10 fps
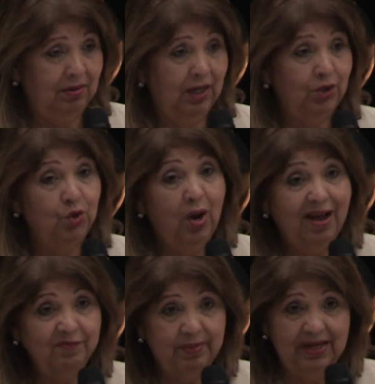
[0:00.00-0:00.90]
and you
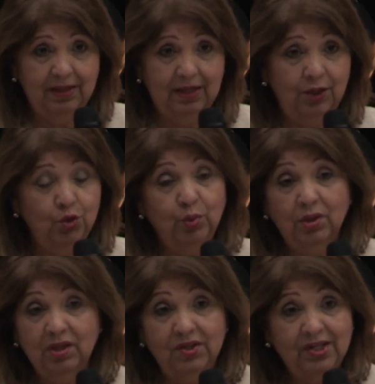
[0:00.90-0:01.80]
have been, and you will
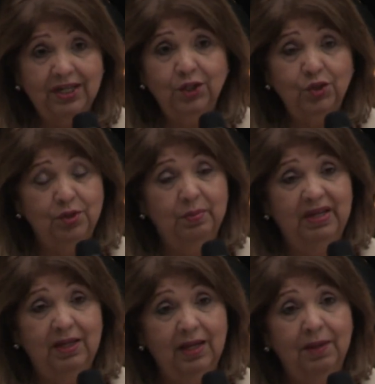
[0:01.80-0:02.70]
continue to
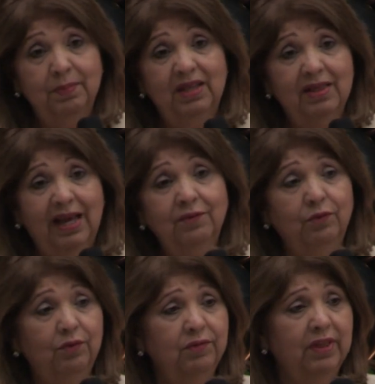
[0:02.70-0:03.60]
be, and be
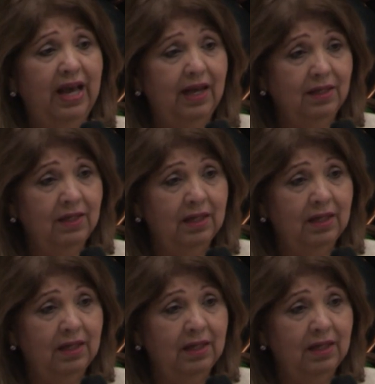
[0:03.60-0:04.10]
thankful for that.